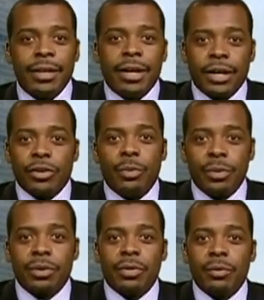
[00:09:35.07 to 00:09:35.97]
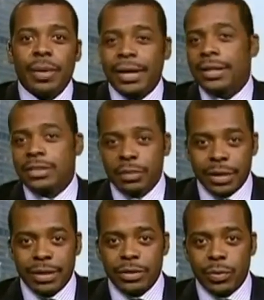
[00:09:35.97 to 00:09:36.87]
a cubicle making somebody
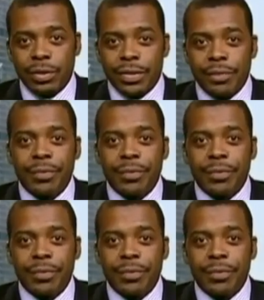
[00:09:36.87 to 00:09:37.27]
else wealthy.